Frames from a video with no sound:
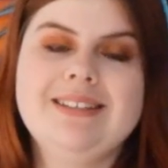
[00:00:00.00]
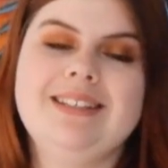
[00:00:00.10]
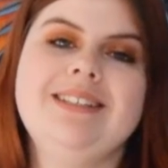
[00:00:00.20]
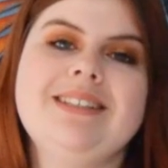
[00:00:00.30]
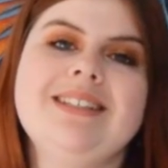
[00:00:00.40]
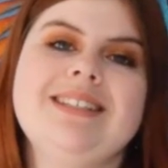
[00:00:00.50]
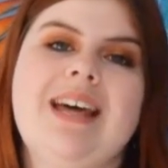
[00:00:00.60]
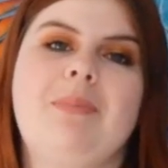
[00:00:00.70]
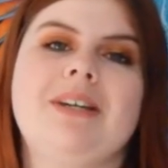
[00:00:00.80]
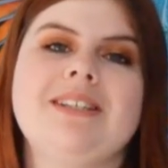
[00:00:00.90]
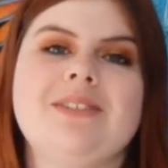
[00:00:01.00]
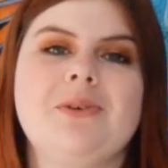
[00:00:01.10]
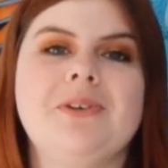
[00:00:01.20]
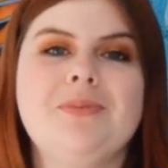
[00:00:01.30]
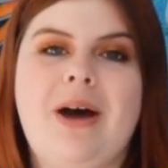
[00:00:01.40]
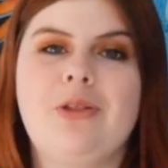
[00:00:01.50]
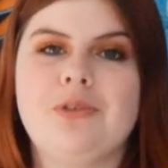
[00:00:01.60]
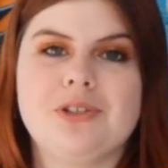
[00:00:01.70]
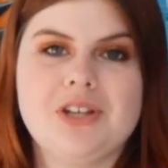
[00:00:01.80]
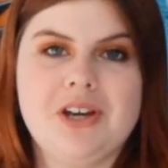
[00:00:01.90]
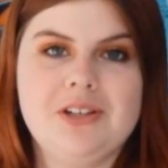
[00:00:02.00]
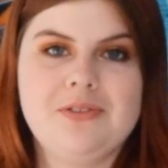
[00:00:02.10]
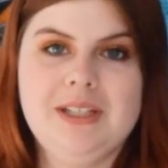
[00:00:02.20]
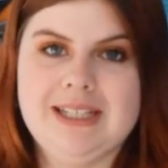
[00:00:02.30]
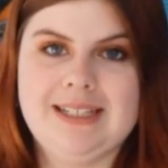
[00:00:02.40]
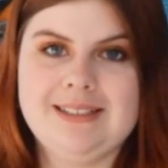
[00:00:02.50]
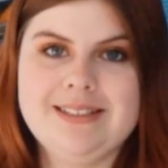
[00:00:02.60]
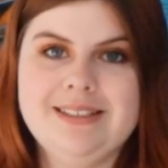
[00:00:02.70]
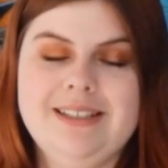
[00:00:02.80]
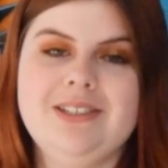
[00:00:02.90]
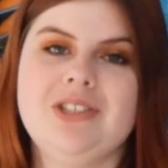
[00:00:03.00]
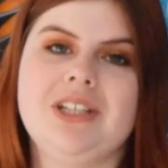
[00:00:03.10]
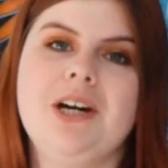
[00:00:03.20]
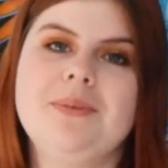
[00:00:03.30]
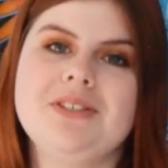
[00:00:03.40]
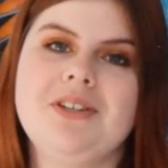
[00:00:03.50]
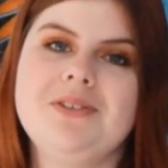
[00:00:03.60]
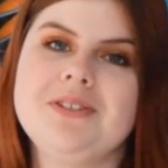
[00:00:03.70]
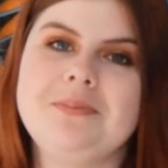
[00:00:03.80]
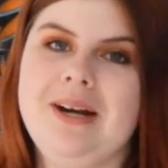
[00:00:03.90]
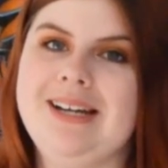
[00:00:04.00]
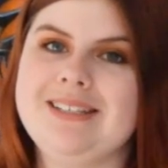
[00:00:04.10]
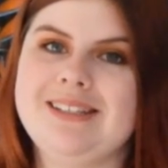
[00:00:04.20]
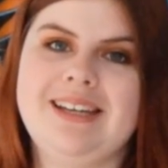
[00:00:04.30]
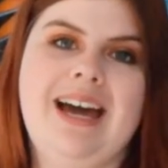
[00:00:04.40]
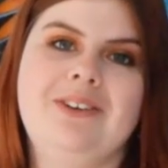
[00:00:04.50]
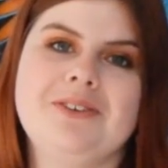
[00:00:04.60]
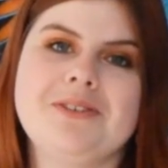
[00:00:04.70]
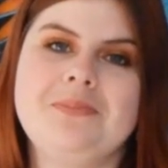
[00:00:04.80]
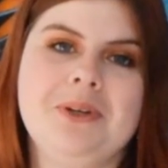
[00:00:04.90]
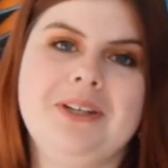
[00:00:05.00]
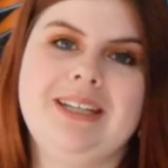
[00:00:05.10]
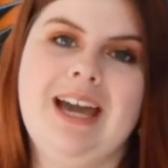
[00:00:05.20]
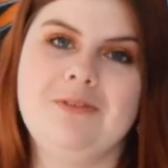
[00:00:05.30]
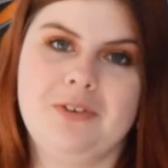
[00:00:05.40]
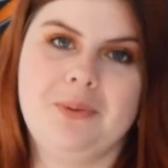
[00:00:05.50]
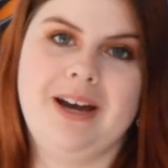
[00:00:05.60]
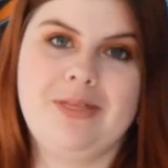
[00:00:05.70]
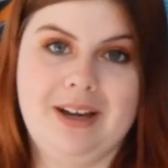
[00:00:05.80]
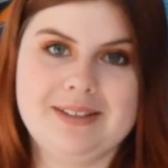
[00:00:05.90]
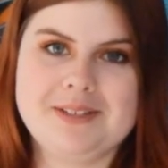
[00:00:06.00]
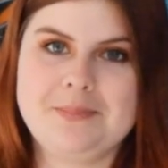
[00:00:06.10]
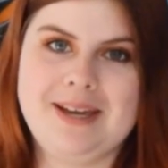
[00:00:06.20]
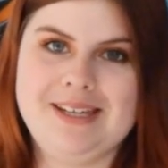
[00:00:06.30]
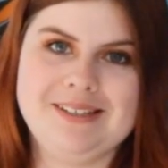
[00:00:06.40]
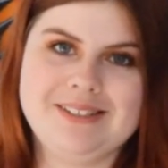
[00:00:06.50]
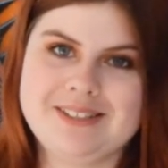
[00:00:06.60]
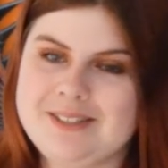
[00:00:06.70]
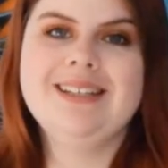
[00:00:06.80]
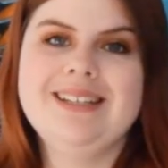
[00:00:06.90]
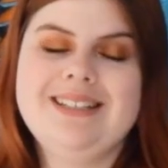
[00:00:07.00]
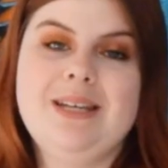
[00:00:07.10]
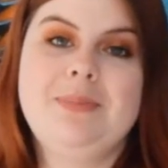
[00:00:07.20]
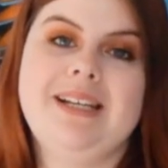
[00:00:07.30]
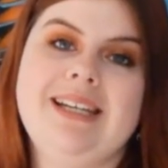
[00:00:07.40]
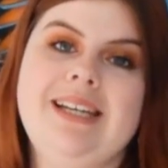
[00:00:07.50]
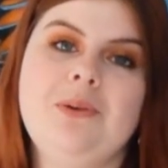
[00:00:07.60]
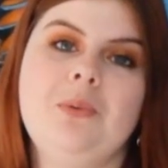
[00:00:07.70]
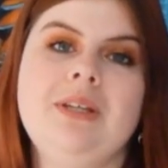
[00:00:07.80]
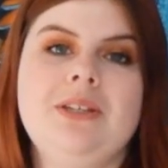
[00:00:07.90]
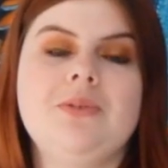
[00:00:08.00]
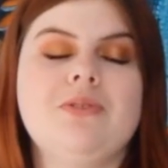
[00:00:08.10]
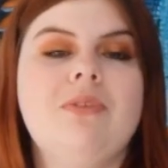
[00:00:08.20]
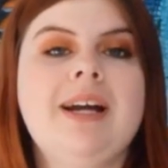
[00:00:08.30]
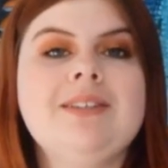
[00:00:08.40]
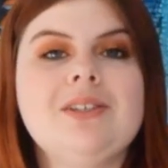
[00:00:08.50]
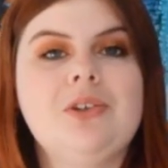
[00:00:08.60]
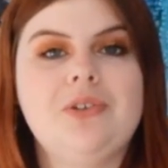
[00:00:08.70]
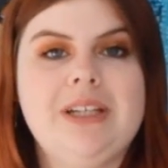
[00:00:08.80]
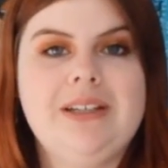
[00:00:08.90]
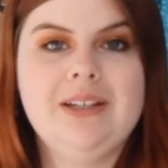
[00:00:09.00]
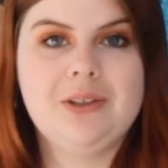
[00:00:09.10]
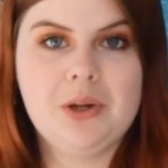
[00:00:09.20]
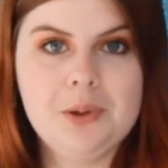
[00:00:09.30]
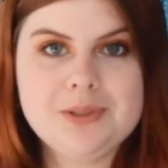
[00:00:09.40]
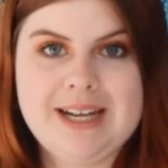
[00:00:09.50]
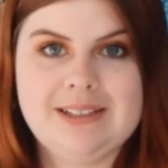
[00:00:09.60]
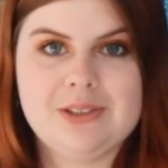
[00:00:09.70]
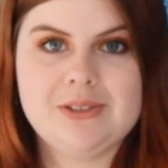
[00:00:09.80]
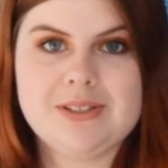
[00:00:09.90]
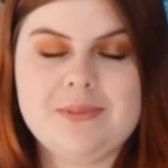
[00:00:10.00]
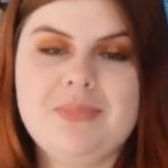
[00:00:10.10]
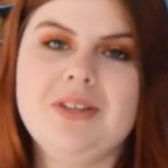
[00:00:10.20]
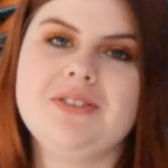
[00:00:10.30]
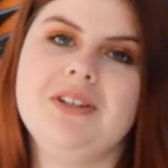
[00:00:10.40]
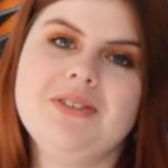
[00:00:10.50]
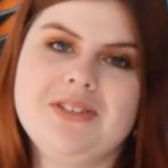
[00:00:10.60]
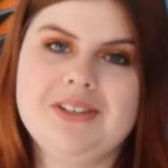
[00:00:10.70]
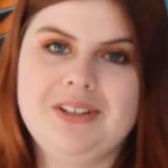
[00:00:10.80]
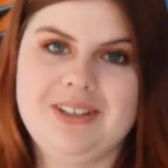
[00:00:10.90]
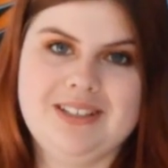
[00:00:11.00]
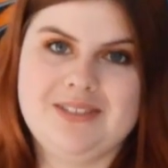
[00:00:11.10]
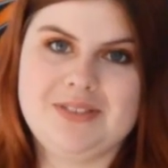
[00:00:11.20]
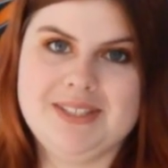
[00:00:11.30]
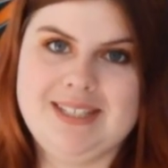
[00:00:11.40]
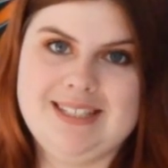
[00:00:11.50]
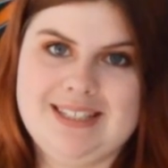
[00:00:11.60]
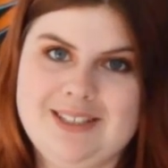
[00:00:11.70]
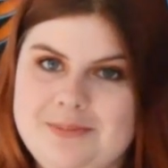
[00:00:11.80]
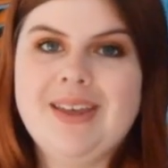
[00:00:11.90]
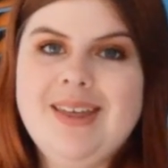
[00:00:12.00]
Since this Sabbat is all about the return of the light, it should come as no surprise that candles are burning everywhere thanks to pagans. Typically, we use red, green and gold candles, as those are the colours of the season.